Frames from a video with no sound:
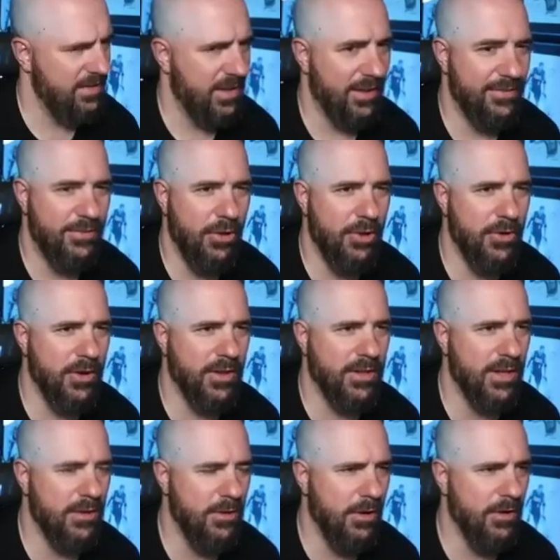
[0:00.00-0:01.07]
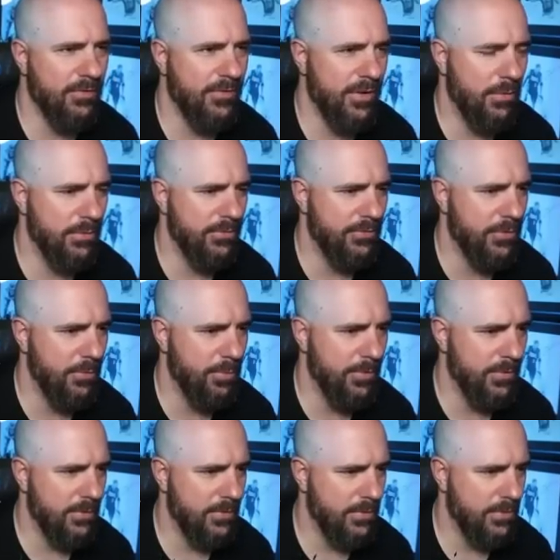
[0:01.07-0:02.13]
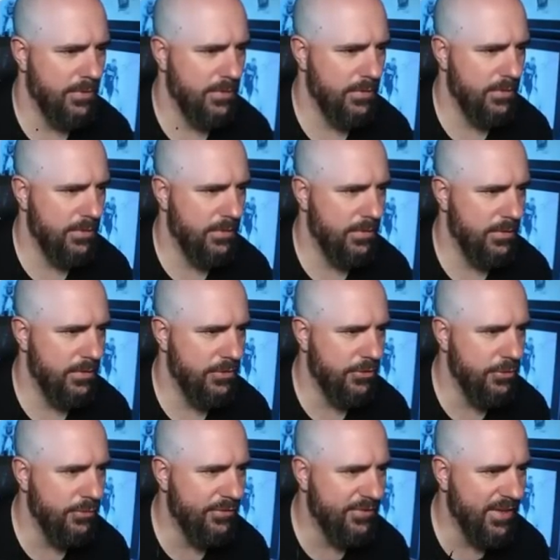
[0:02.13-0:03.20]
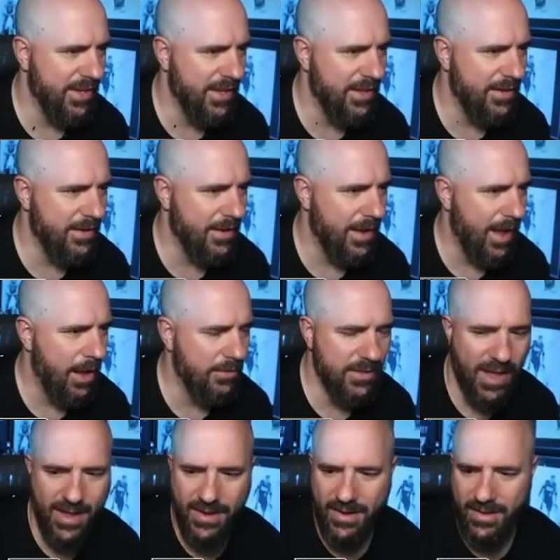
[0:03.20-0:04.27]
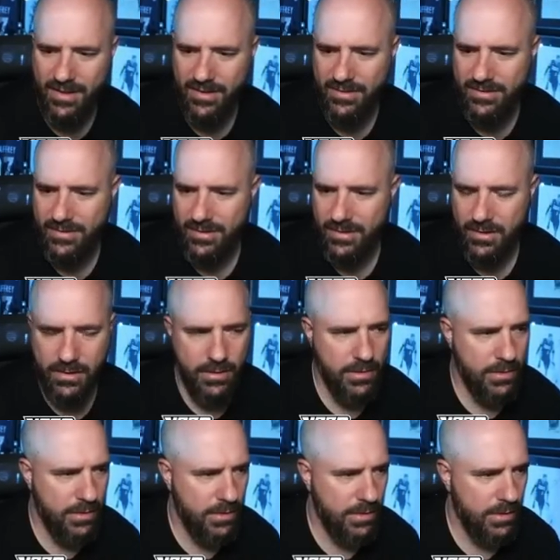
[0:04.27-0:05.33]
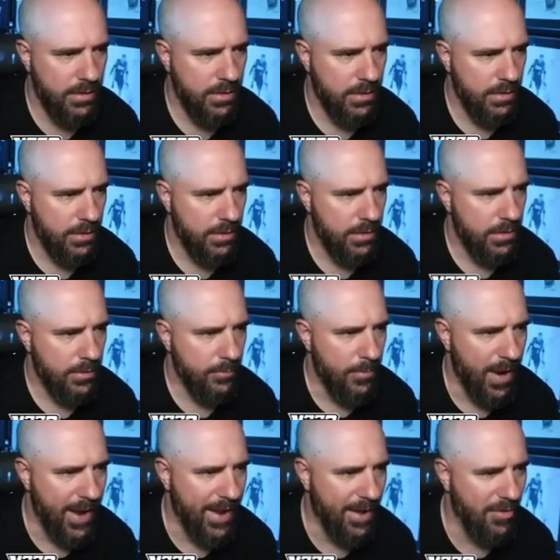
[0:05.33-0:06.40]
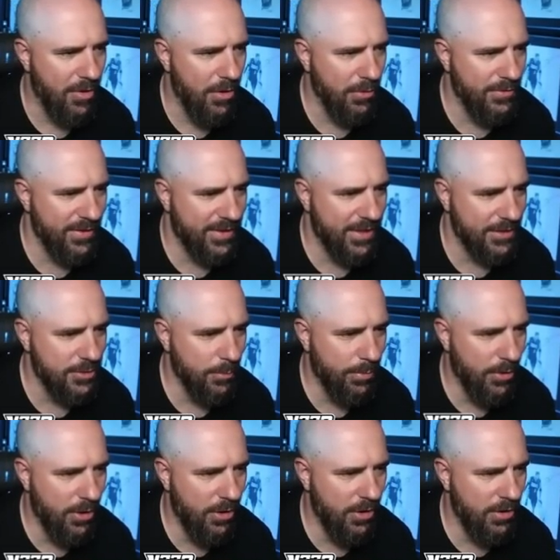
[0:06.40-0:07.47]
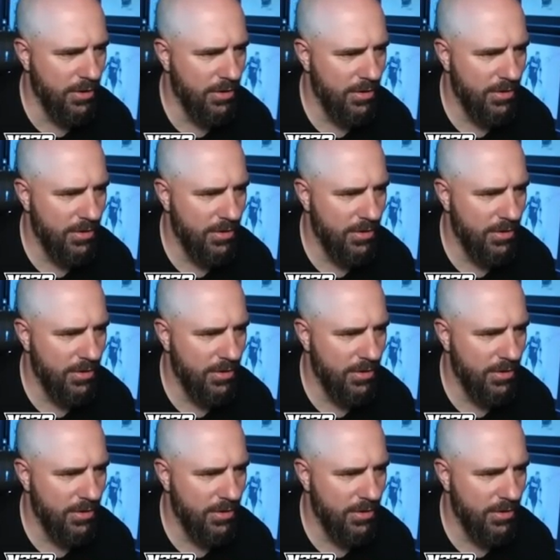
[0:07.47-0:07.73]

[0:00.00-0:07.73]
I saw it on the kickoff, and I was tripping. Do you see it? How light it is? My arrow to kick the ball?